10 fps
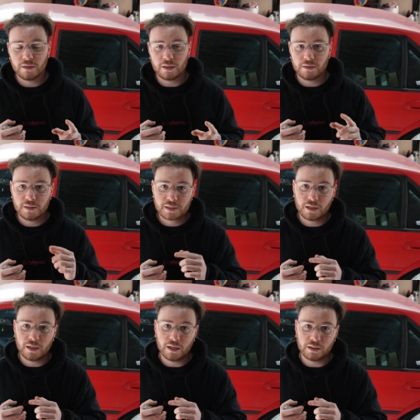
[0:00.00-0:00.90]
that this
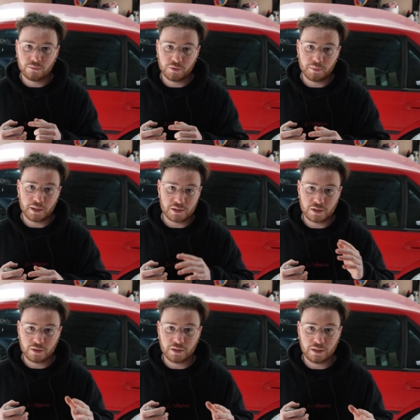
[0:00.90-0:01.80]
car had with being
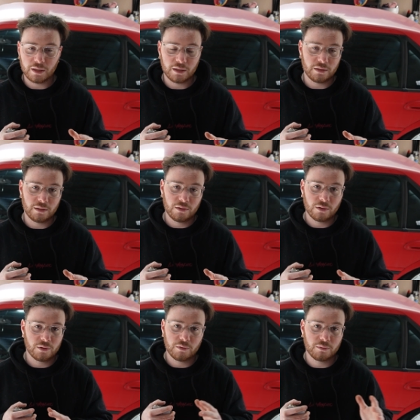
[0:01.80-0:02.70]
dirty and
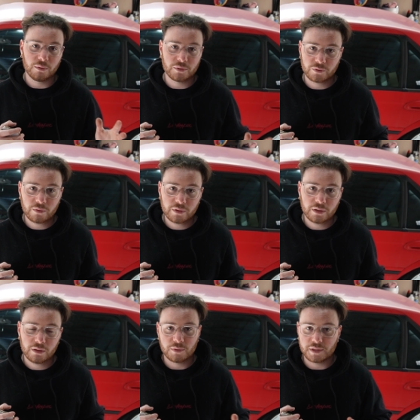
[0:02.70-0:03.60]
not knowing what was wrong with
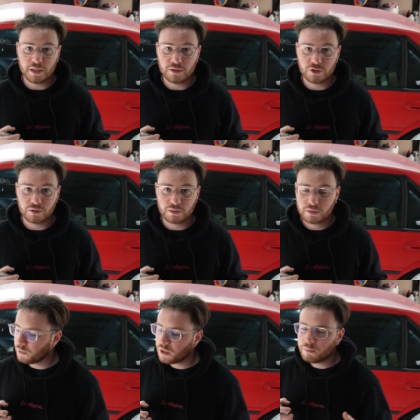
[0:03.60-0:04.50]
it was the engine.
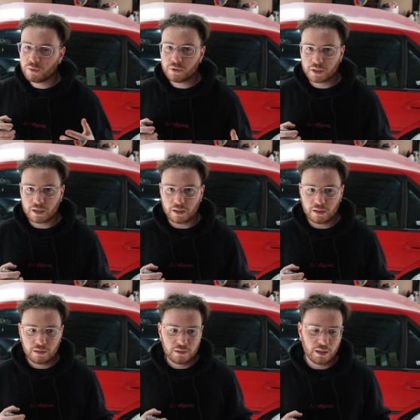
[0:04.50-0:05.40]
When I bought the
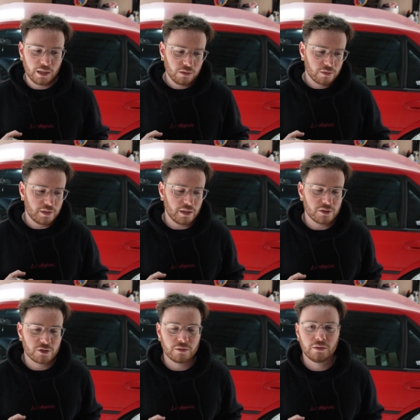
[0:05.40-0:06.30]
car, I had a look at the
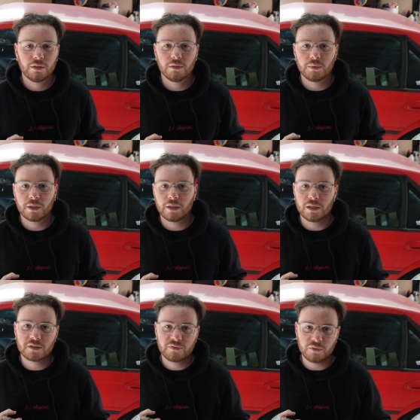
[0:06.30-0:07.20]
engine. I'm like,
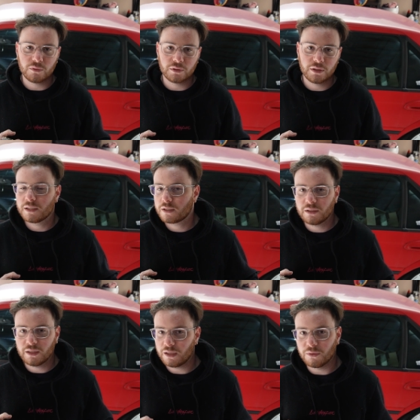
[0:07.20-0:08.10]
it's a Ford, it's
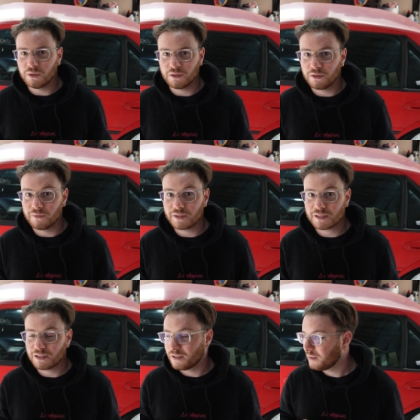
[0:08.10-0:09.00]
gonna leak oil,
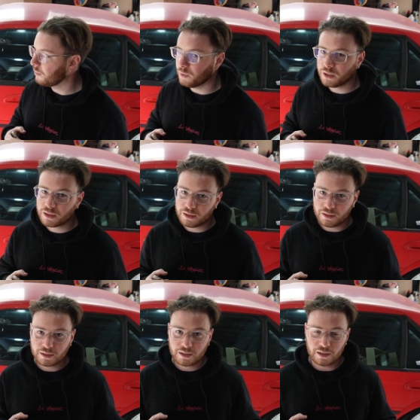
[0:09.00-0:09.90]
obviously. When I
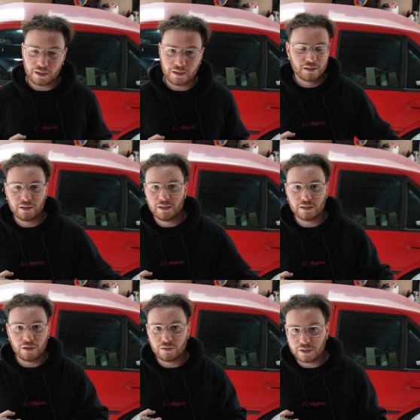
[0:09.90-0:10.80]
cleaned the car, cleaned the
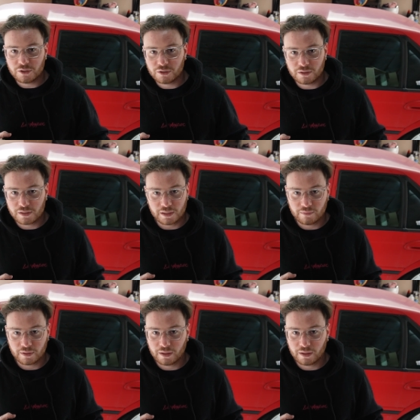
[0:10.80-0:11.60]
whole engine and stuff like